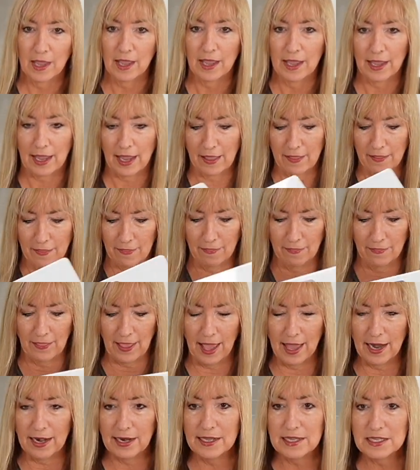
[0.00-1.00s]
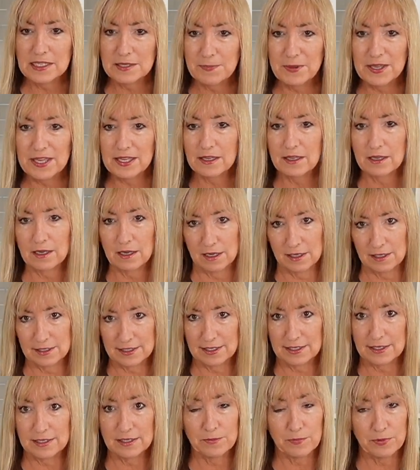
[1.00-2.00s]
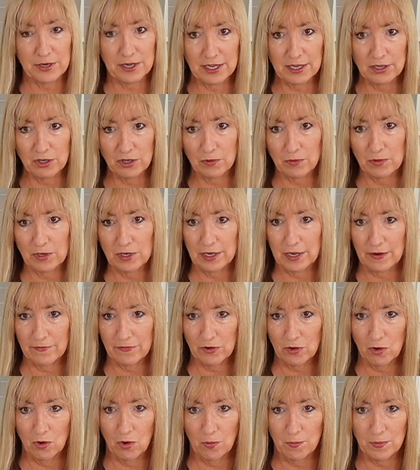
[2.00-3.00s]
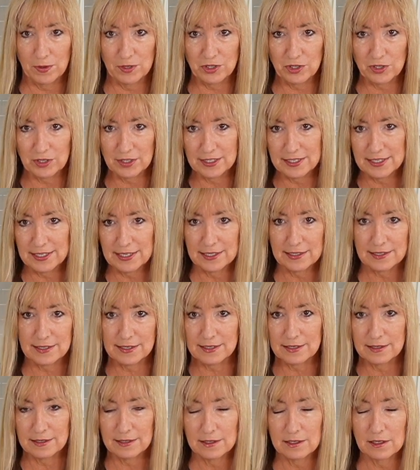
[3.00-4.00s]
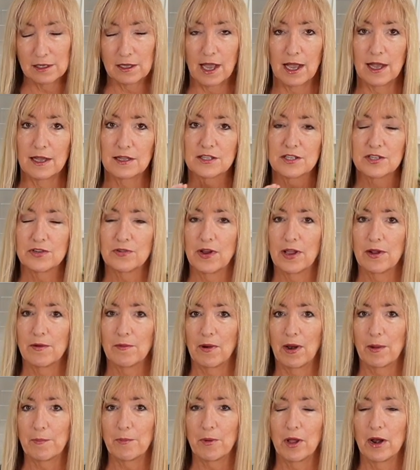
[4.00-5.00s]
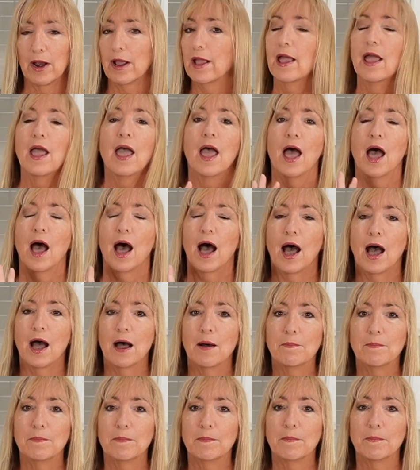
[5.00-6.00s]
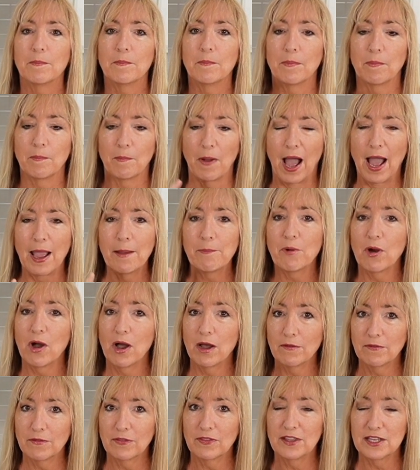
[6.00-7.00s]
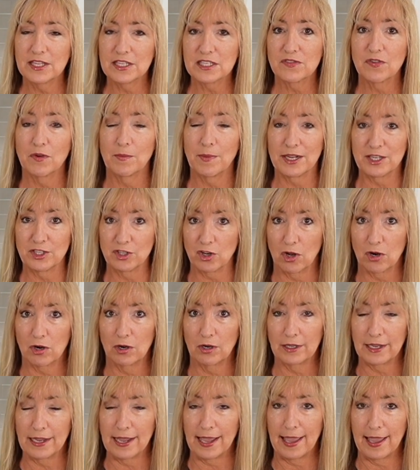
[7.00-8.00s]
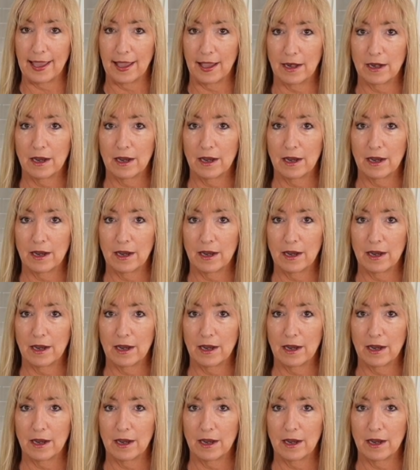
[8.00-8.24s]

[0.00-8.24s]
And that is because this is a brand new one, never opened. You can see it's still got Saran wrap on it. I bought this for my daughter, Leanne.